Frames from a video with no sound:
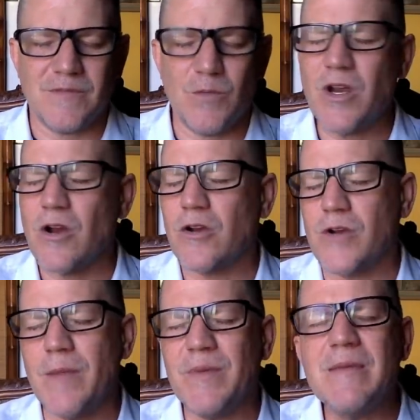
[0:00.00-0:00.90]
We are
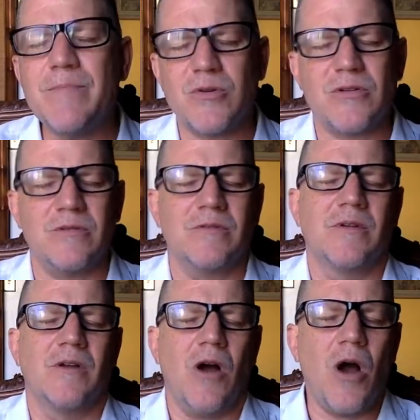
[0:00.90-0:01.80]
great people.
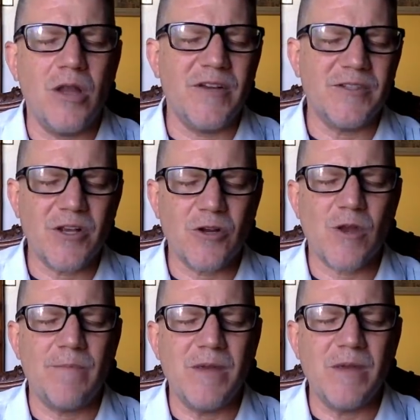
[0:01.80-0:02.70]
All of us are
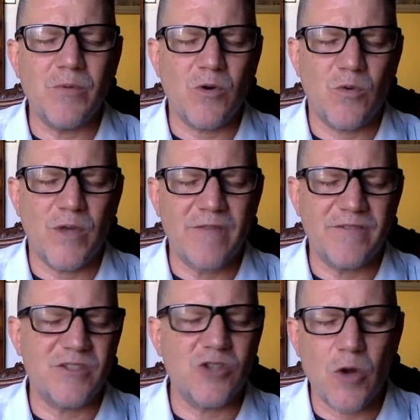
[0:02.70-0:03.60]
great people. We have
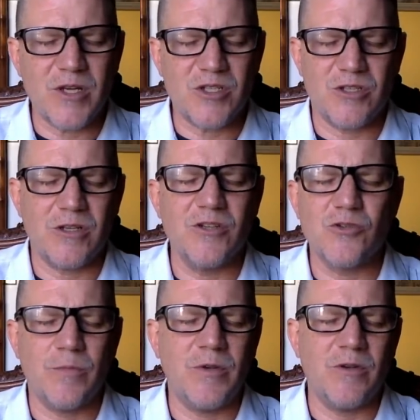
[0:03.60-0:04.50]
so much to
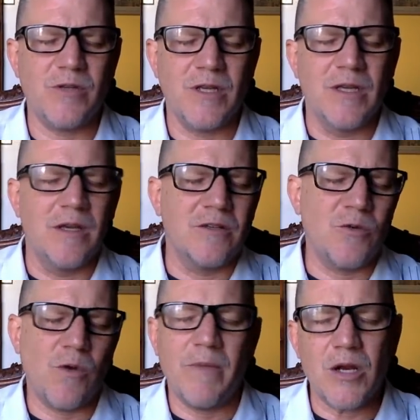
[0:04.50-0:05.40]
contribute
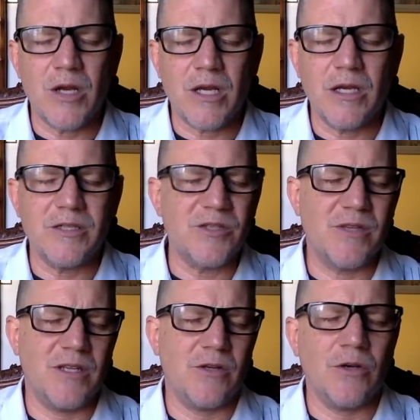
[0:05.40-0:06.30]
to America, to
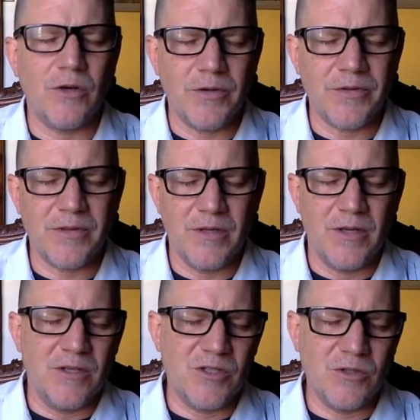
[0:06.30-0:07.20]
the earth,
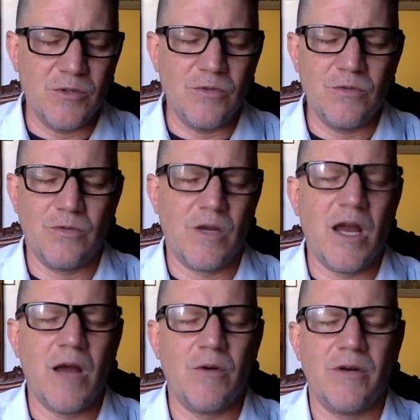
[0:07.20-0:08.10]
to
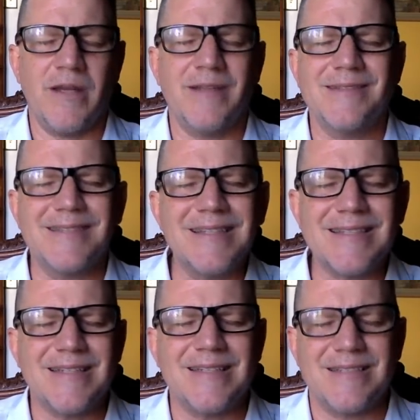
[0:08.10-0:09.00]
our
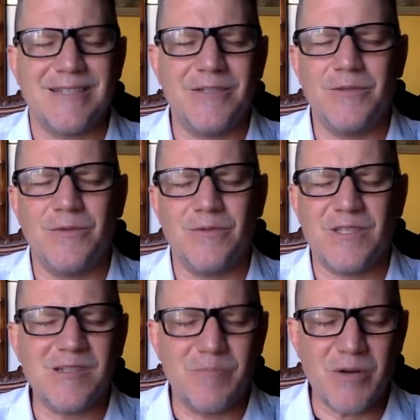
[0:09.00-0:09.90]
existence, to
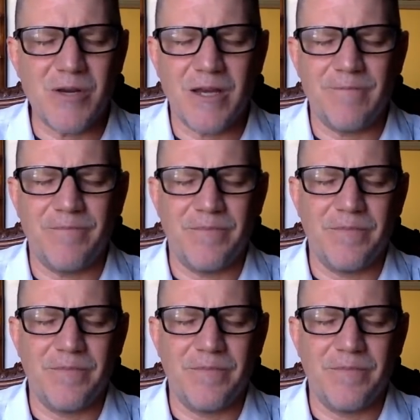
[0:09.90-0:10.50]
spirit.